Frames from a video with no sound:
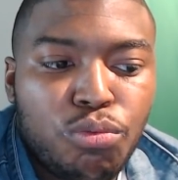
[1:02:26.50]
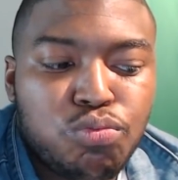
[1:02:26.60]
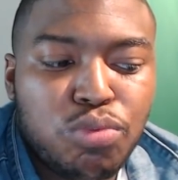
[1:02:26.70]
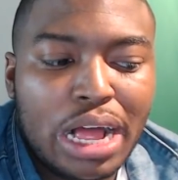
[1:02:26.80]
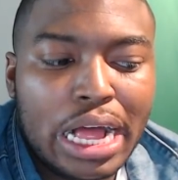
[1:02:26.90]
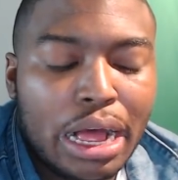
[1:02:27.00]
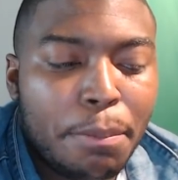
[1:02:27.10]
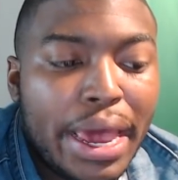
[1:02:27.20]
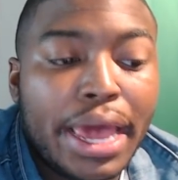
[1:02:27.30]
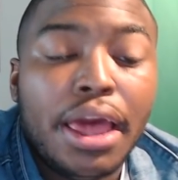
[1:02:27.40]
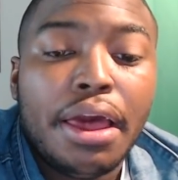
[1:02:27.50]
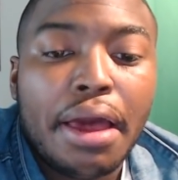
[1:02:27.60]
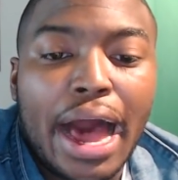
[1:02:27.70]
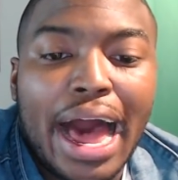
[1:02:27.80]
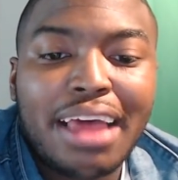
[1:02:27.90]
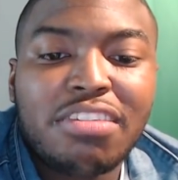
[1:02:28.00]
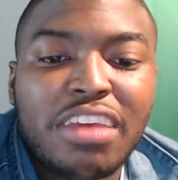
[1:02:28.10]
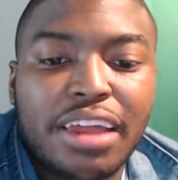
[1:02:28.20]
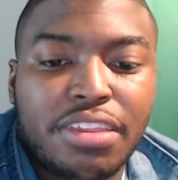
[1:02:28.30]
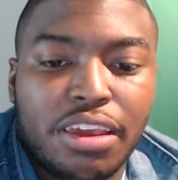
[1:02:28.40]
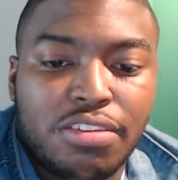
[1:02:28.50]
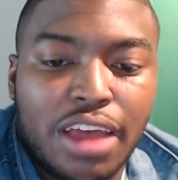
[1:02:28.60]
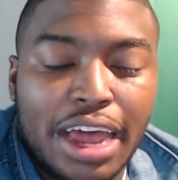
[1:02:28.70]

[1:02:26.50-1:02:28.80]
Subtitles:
Man. I said this.